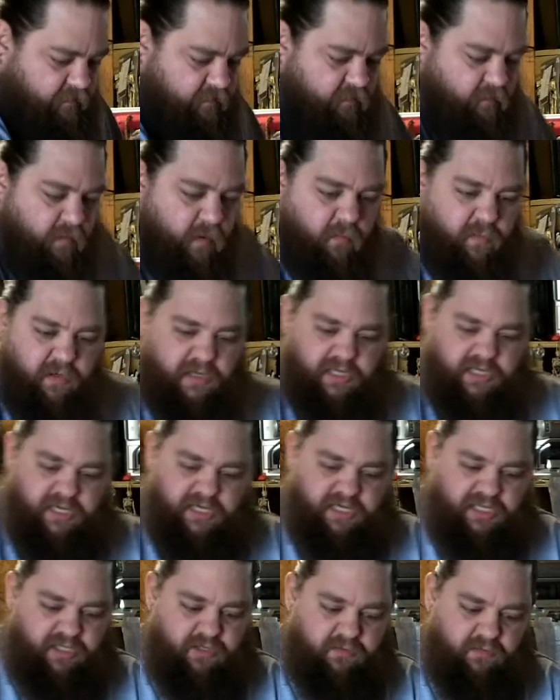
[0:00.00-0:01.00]
What we're going to
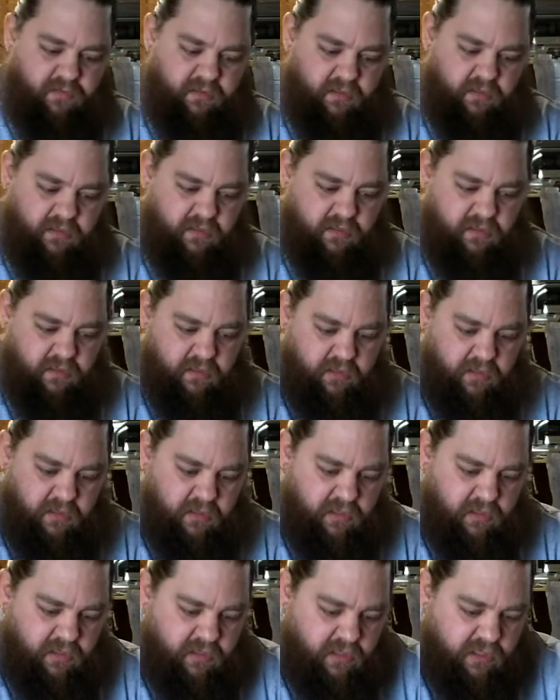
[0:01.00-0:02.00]
do
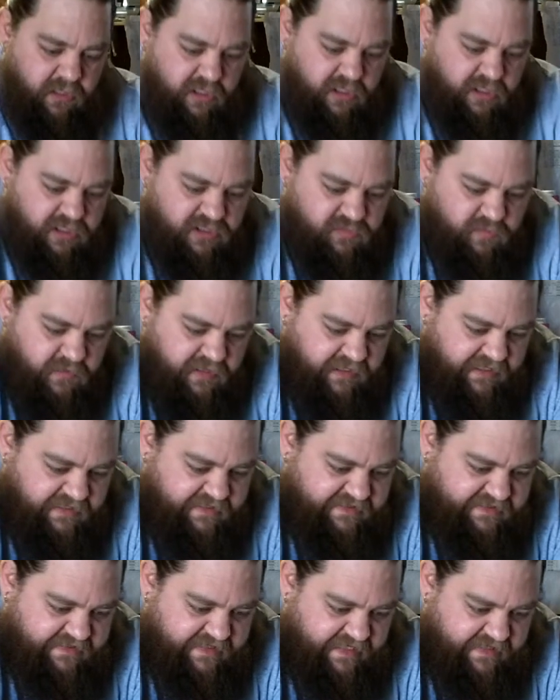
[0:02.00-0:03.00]
is we're going to
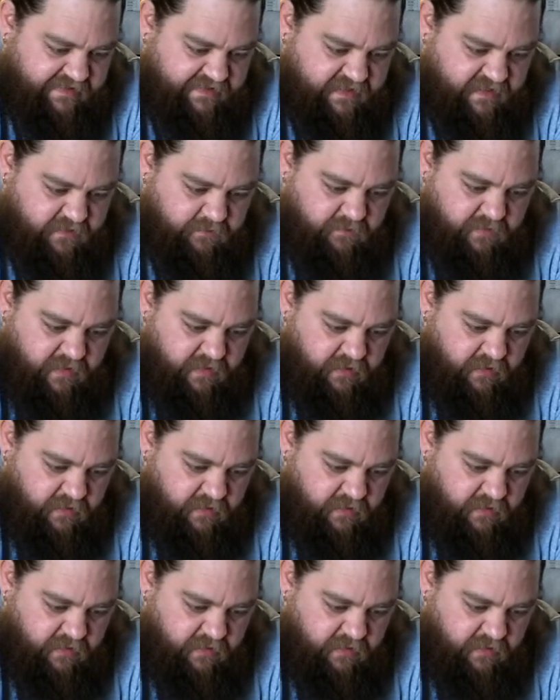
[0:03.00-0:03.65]
set them